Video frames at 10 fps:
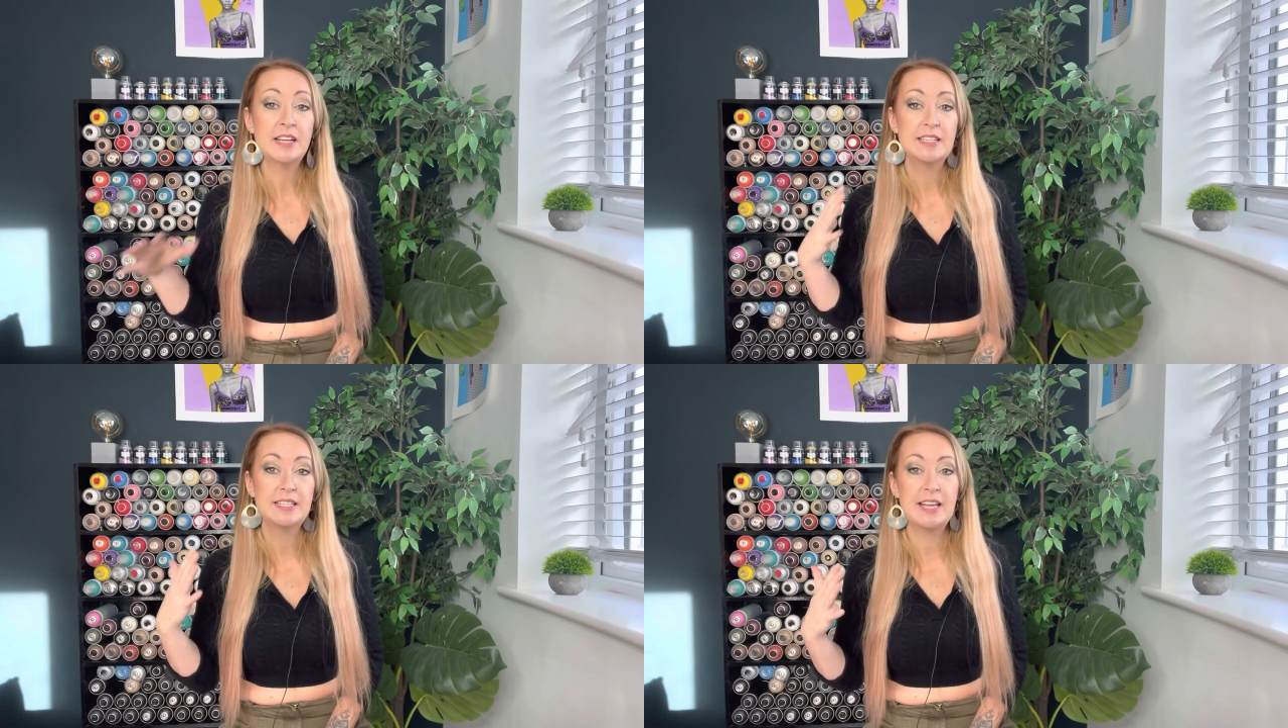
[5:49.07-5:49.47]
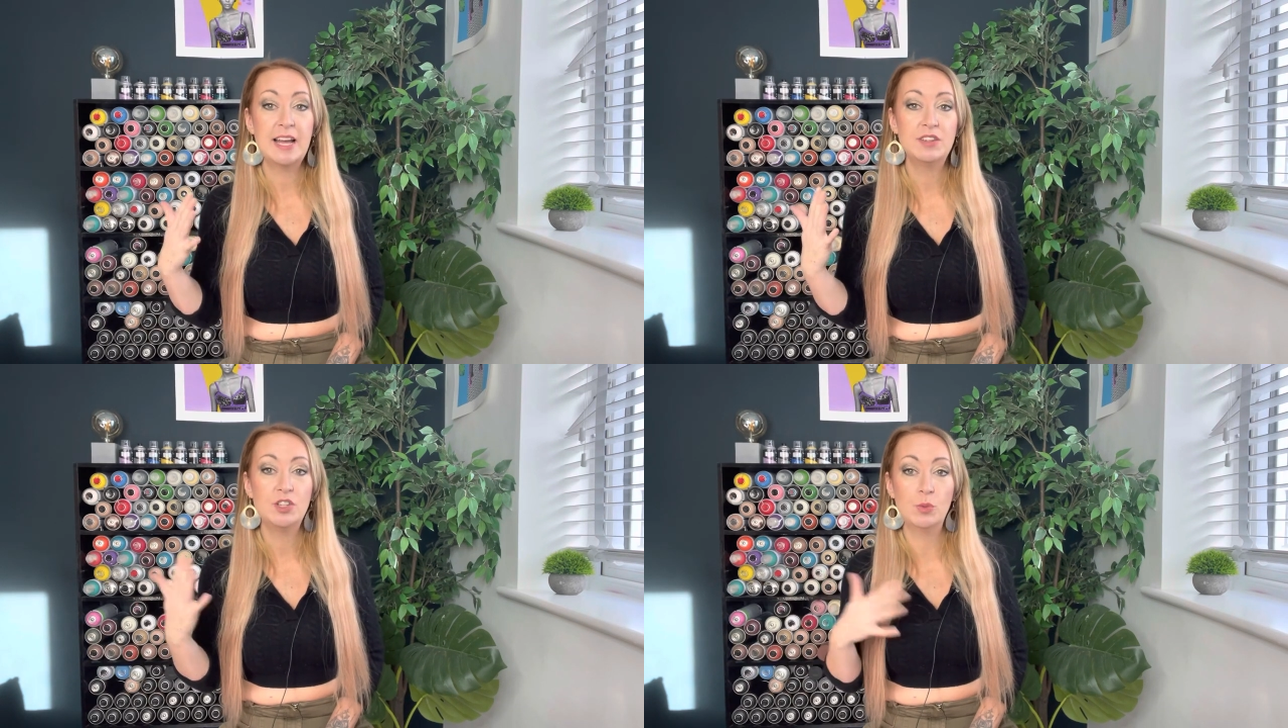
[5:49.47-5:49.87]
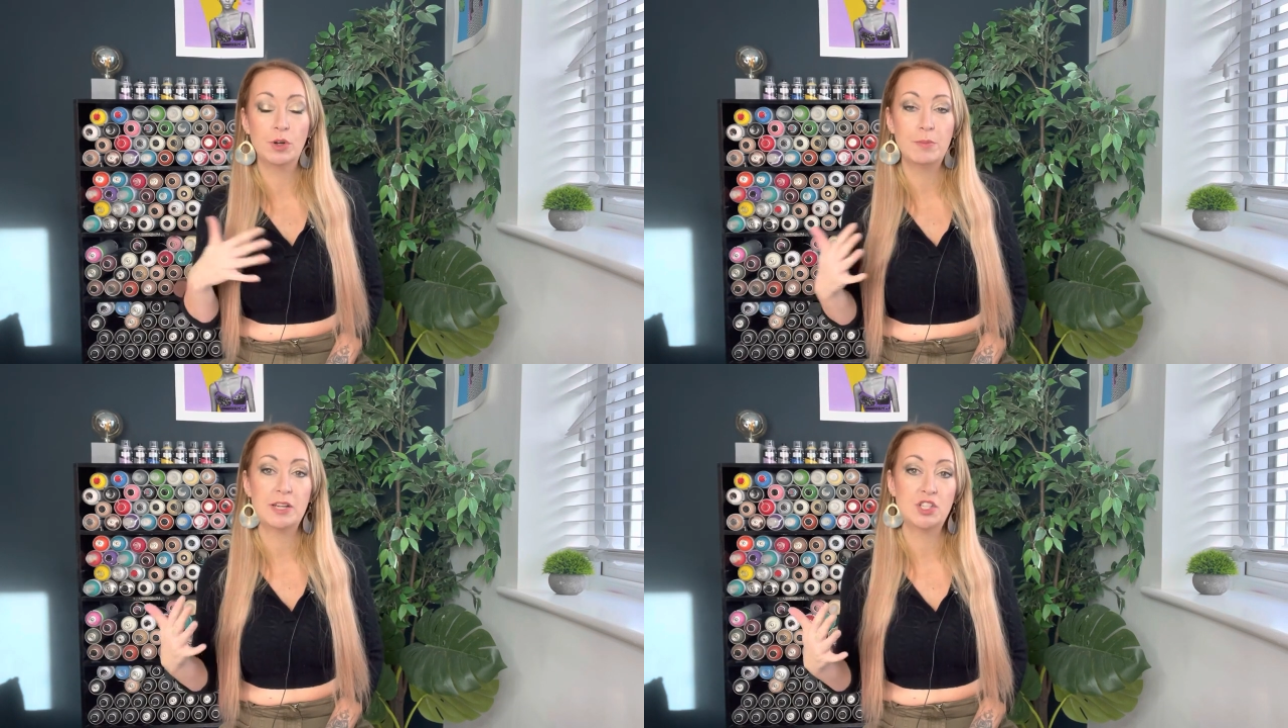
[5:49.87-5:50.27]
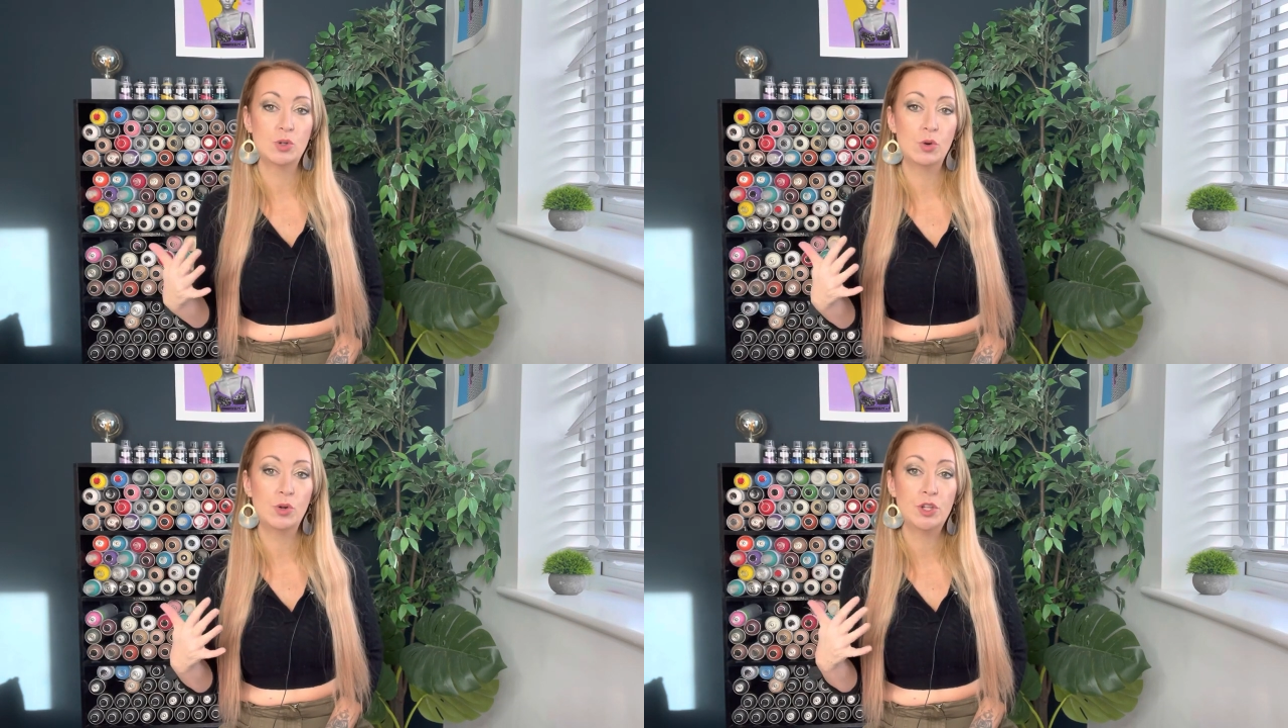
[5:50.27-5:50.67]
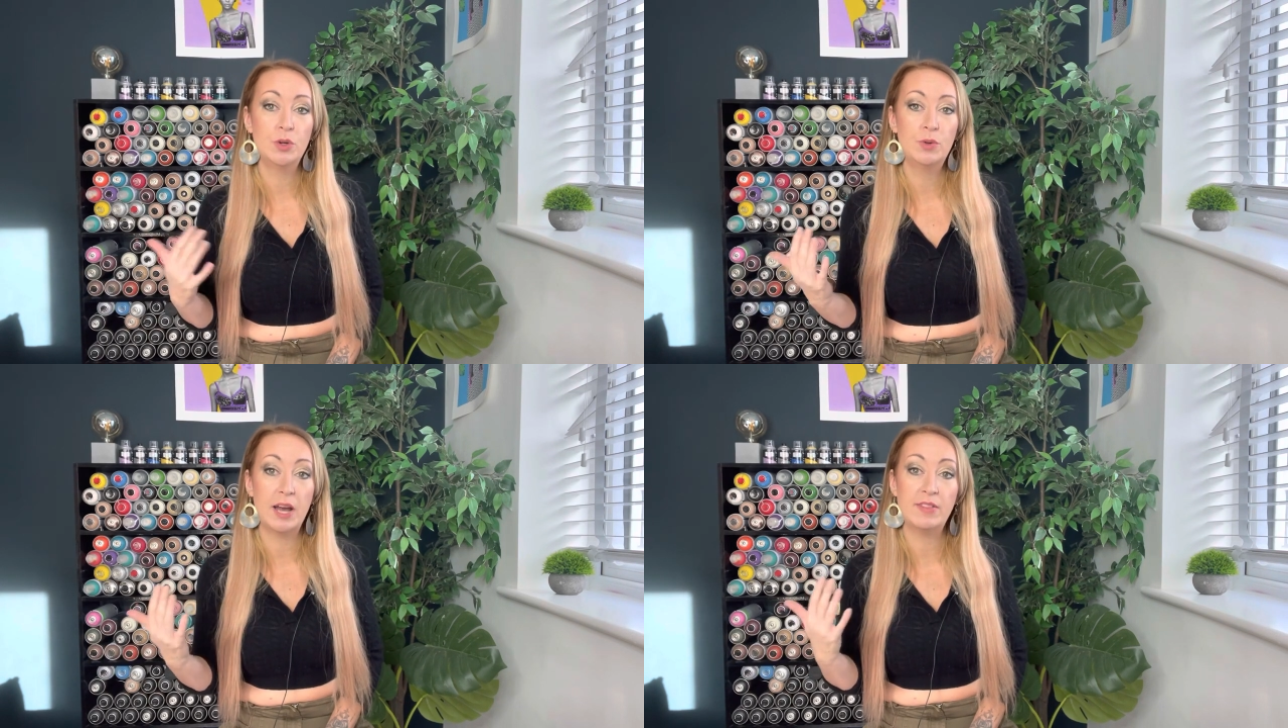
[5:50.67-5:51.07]
Because again, you want to make sure
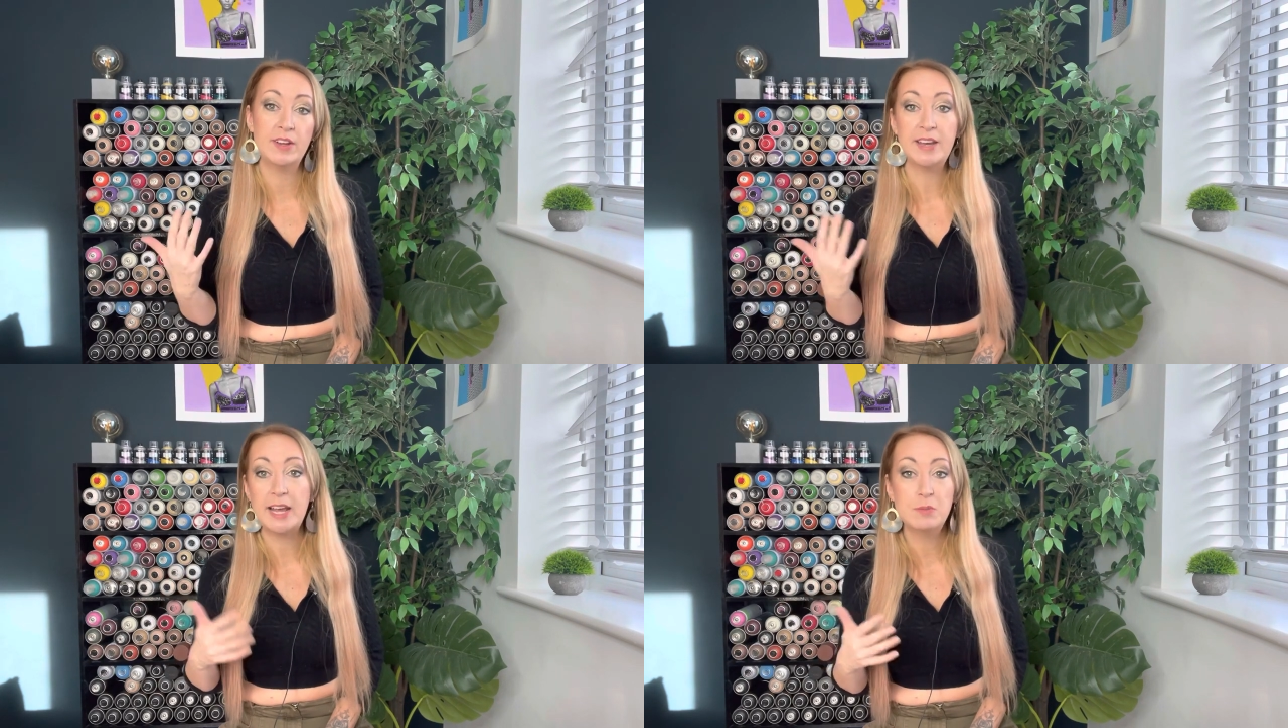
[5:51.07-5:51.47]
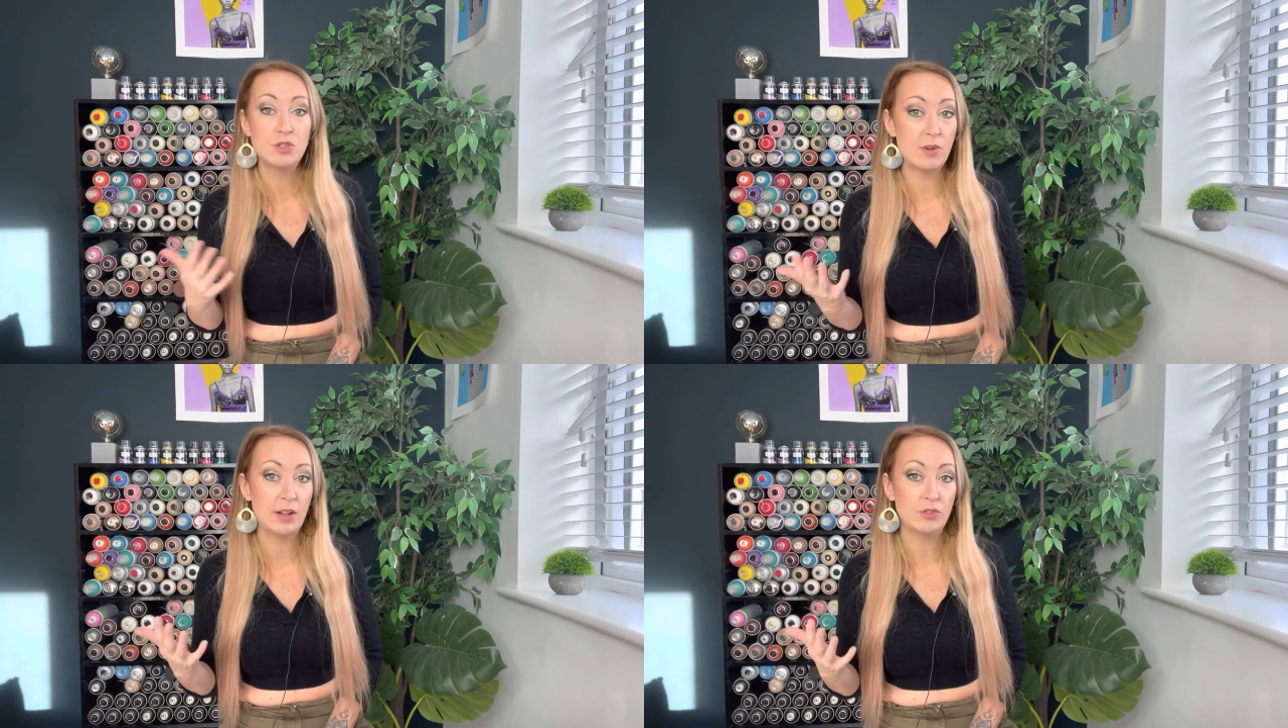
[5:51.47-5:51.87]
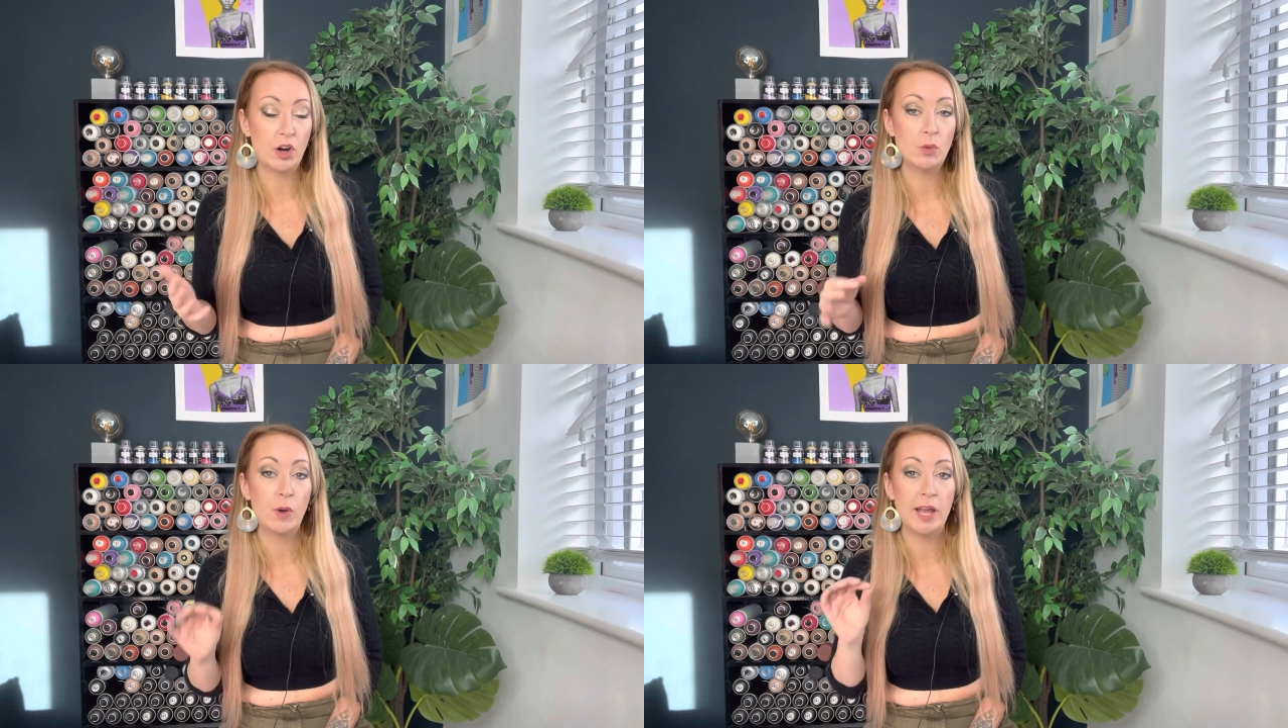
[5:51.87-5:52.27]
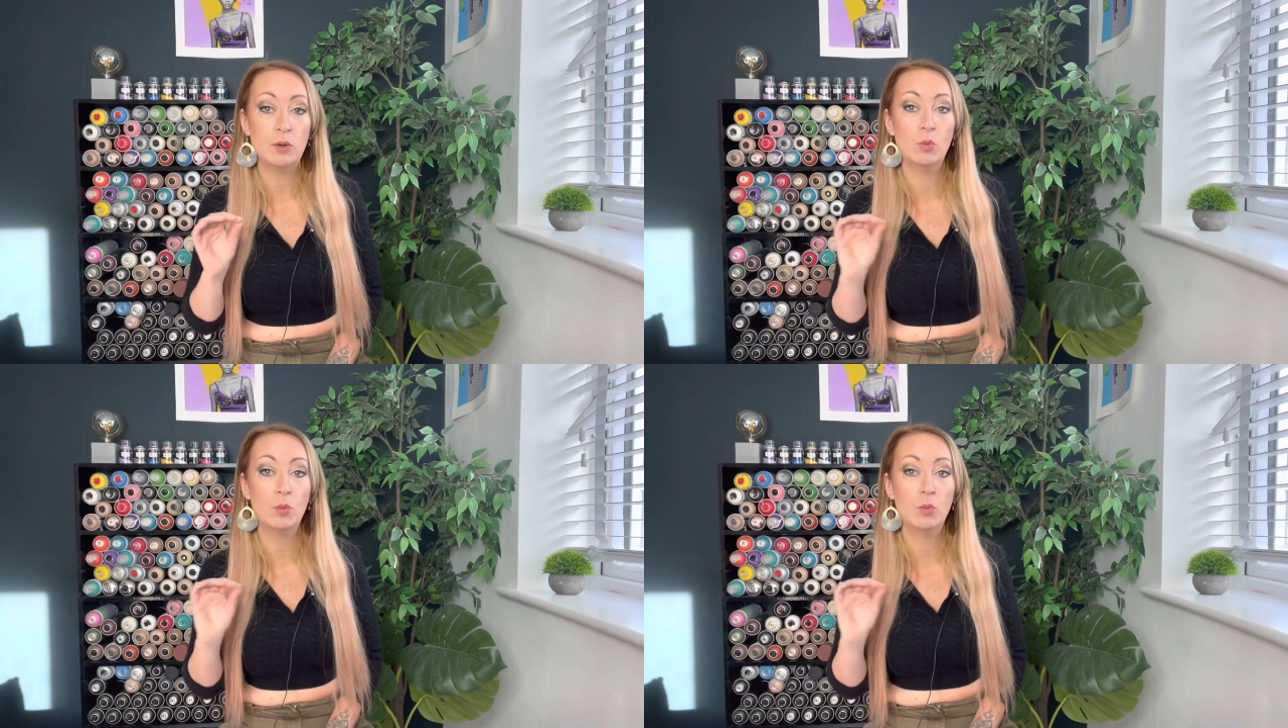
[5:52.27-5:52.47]
you get the names around the right way,